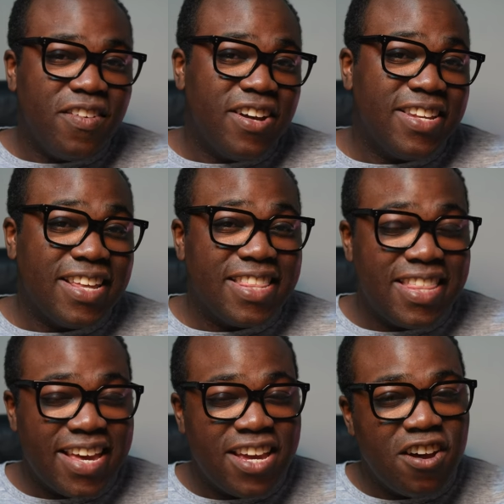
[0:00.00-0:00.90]
find that
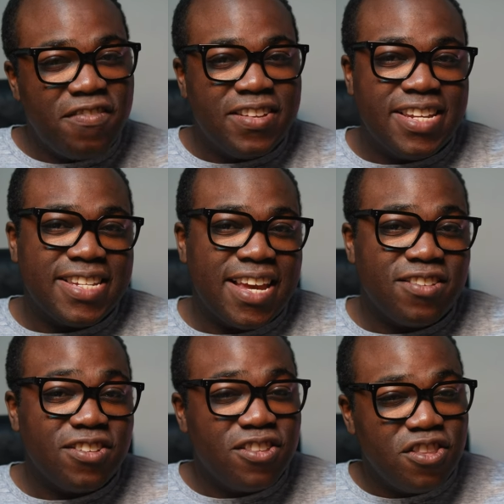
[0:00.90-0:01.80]
they offer
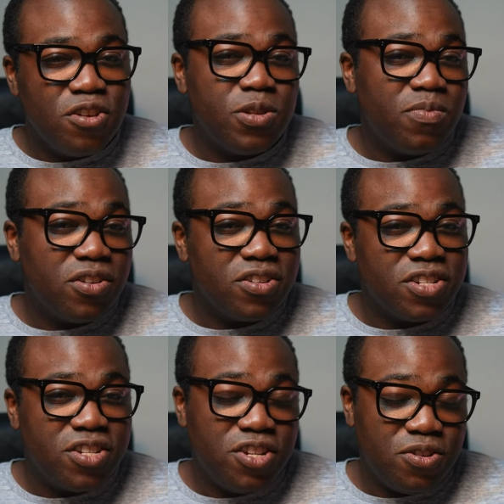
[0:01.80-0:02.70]
discounts on those
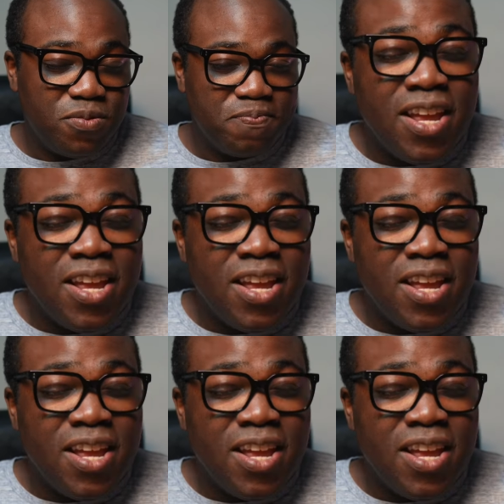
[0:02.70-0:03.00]
products too.